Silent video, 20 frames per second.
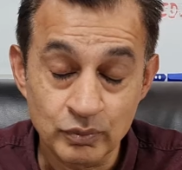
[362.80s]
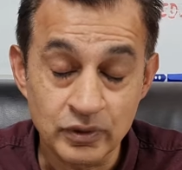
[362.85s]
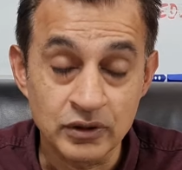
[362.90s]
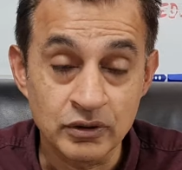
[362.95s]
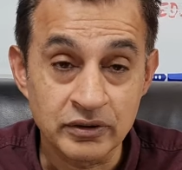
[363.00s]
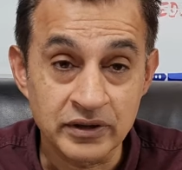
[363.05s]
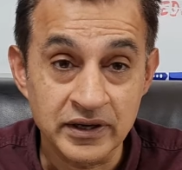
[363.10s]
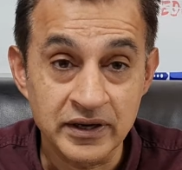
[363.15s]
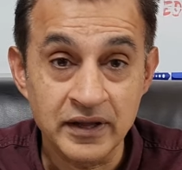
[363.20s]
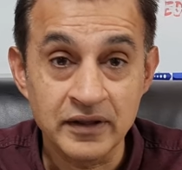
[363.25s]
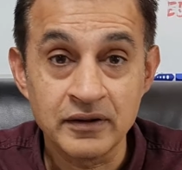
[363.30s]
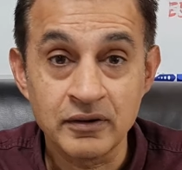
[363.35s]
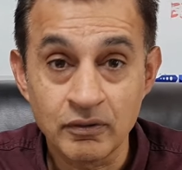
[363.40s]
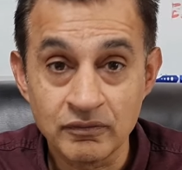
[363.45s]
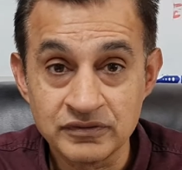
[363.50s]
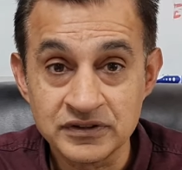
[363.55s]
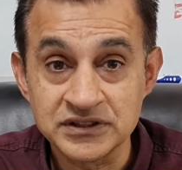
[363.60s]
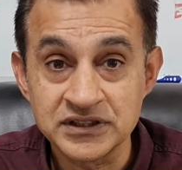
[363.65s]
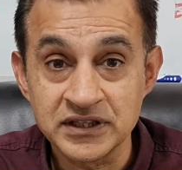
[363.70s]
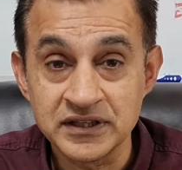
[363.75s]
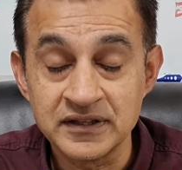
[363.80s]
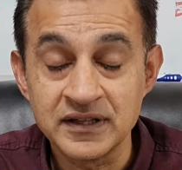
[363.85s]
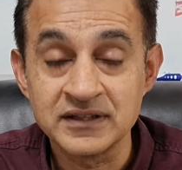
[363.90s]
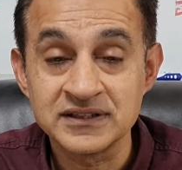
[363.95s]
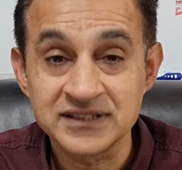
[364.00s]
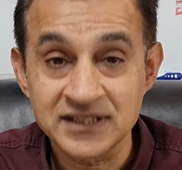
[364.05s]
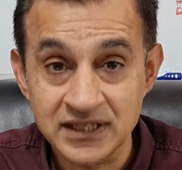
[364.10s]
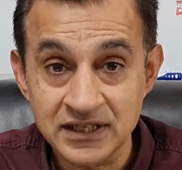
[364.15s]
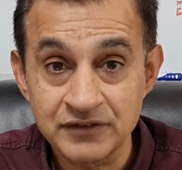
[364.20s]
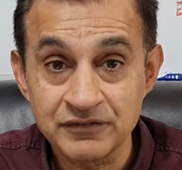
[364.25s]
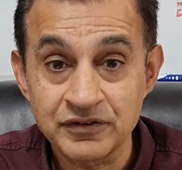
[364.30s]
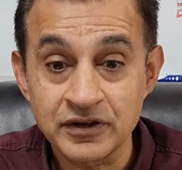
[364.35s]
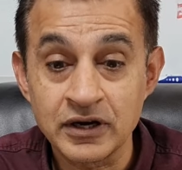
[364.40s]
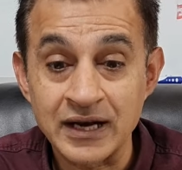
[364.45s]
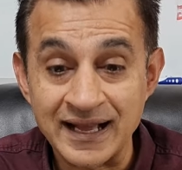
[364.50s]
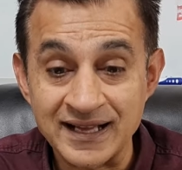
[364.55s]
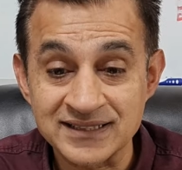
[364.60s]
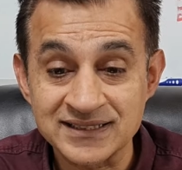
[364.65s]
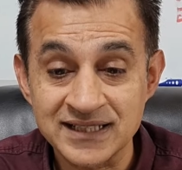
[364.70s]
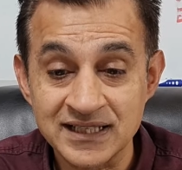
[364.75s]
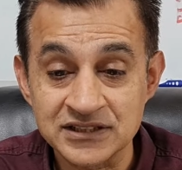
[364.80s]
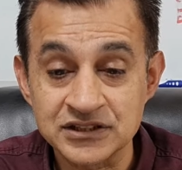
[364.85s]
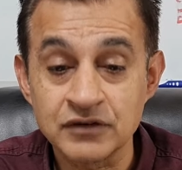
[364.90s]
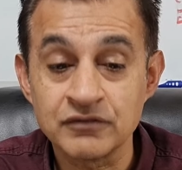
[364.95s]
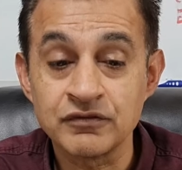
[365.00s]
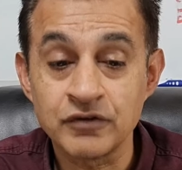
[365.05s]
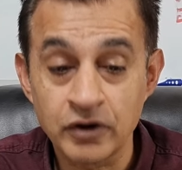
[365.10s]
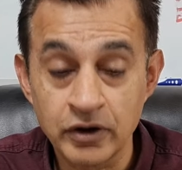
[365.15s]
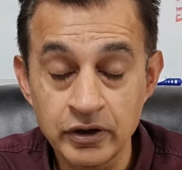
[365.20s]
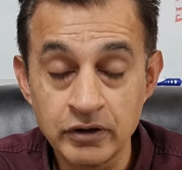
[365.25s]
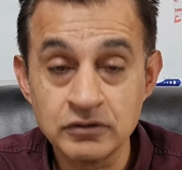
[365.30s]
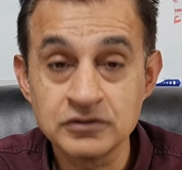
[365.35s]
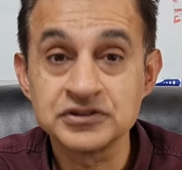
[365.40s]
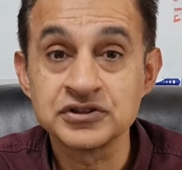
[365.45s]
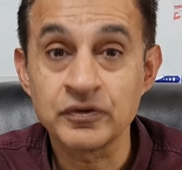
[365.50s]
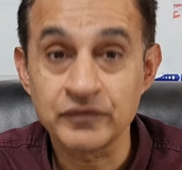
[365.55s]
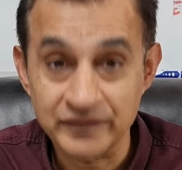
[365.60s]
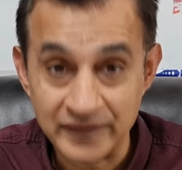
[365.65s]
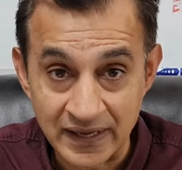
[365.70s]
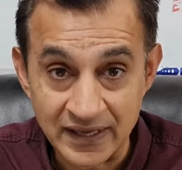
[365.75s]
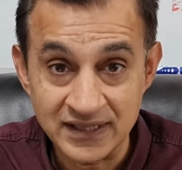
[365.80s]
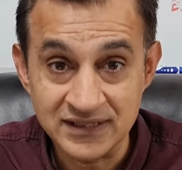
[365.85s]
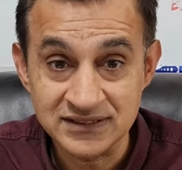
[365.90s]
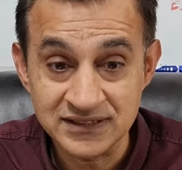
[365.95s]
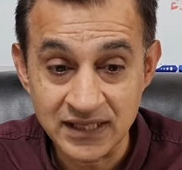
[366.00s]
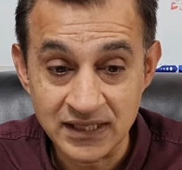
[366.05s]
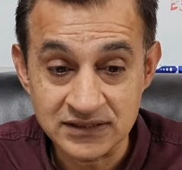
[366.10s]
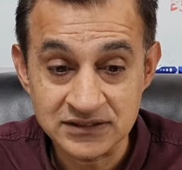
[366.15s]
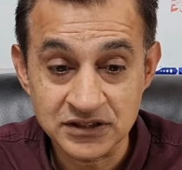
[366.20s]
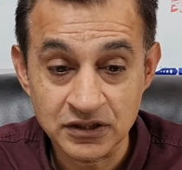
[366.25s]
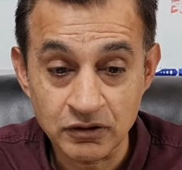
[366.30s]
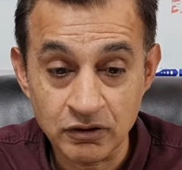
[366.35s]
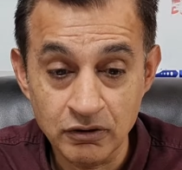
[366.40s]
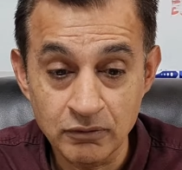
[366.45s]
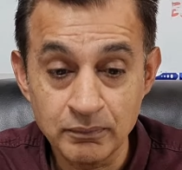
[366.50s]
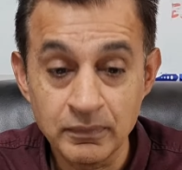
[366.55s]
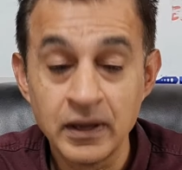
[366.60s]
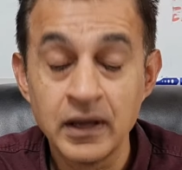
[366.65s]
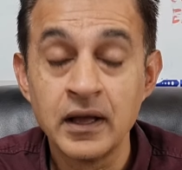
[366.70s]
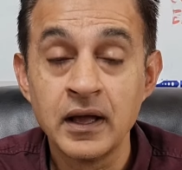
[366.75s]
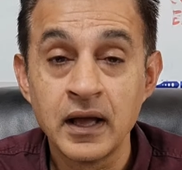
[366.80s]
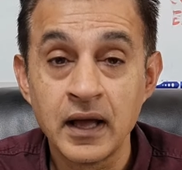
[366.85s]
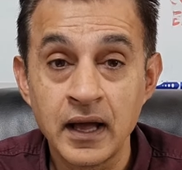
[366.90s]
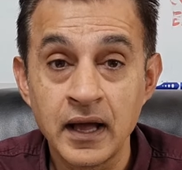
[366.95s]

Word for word: we're looking at obviously the significant assets of oil, so that is yet to come.